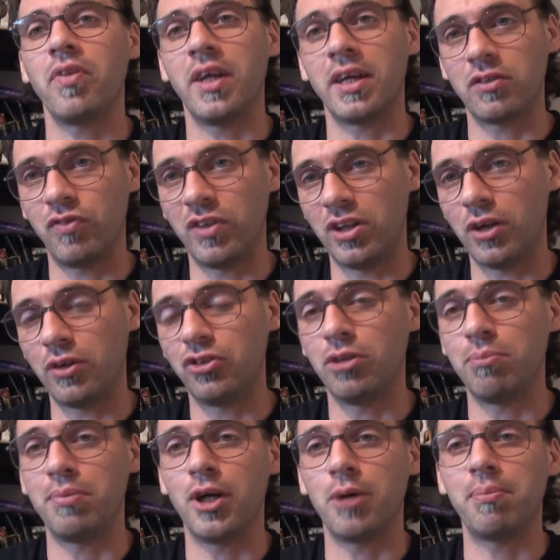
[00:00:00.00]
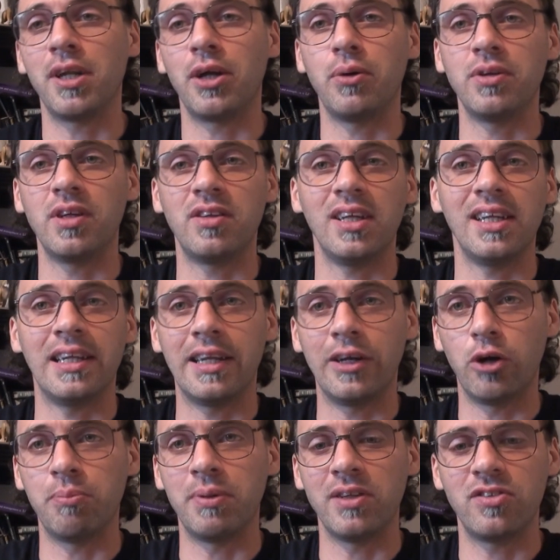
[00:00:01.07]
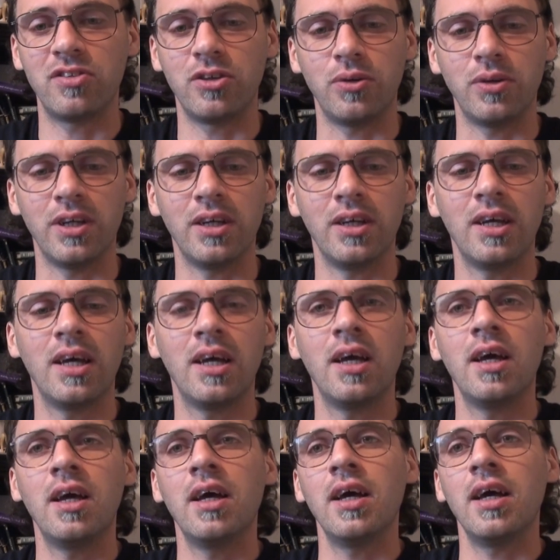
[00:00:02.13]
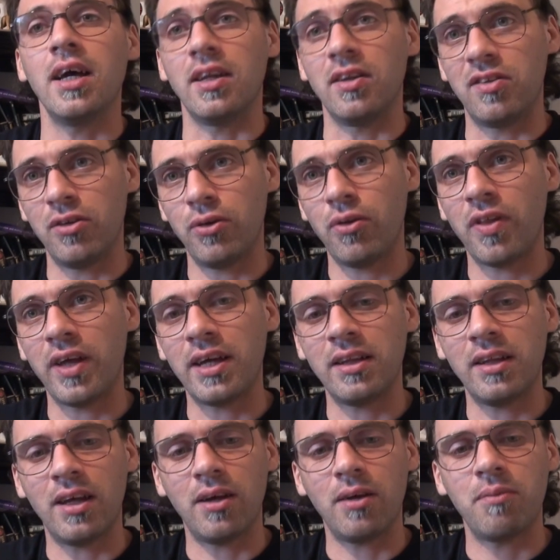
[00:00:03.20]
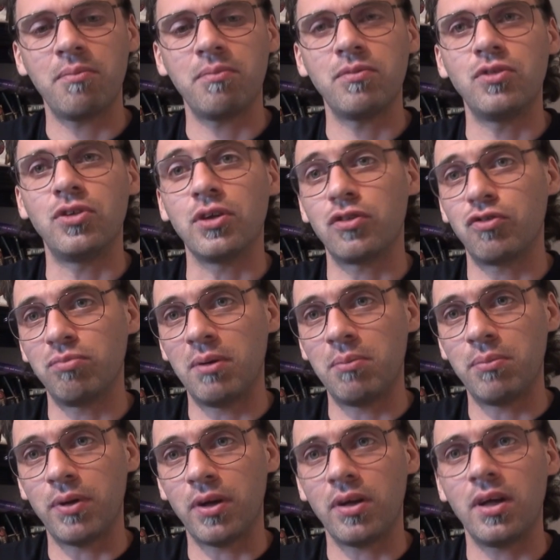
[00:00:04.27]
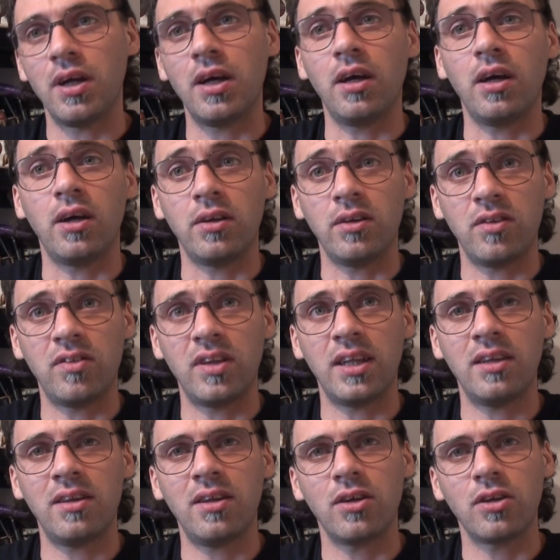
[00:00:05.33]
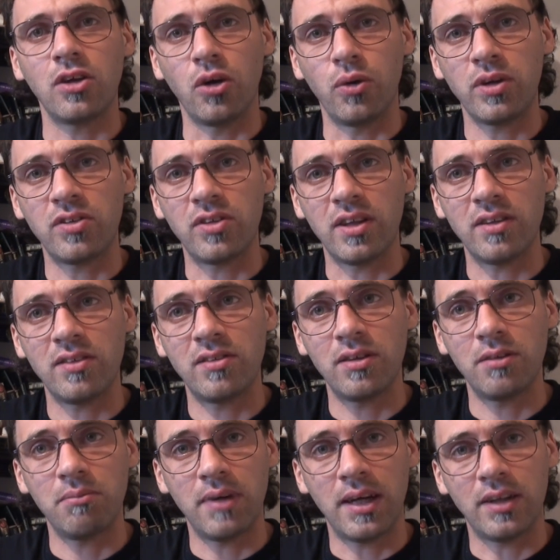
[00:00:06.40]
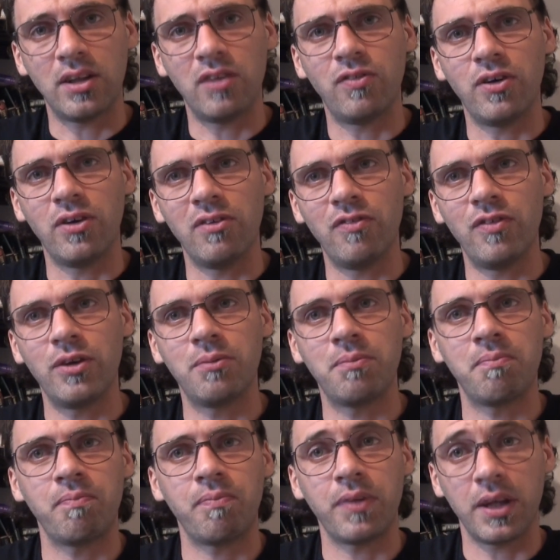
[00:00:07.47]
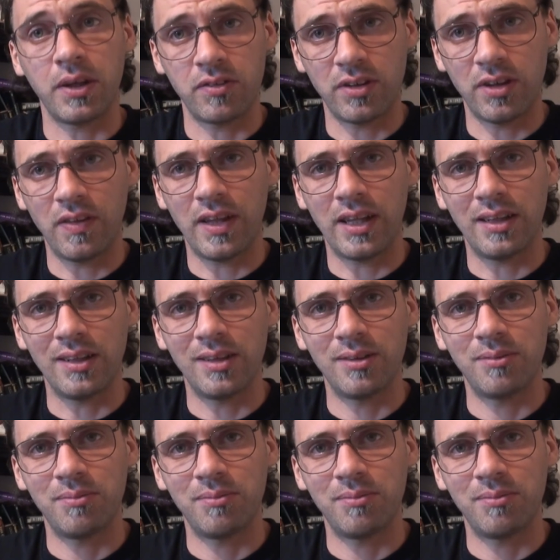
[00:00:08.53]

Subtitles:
next video should be uploaded a little bit sooner. Until then, just remember, understand, coexist, and evolve. I'll see you then.